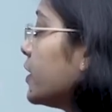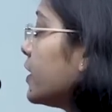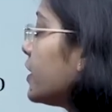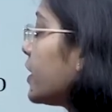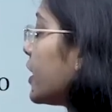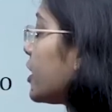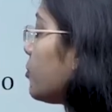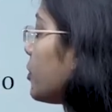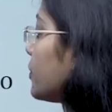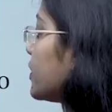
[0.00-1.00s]
Then the
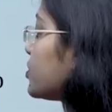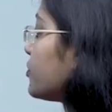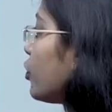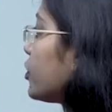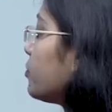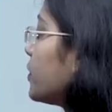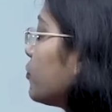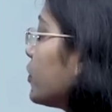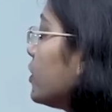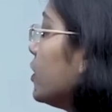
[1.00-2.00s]
data published was
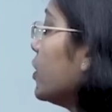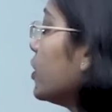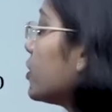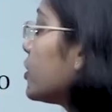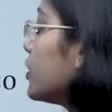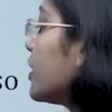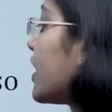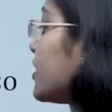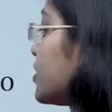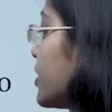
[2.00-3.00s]
between,
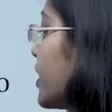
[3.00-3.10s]
that is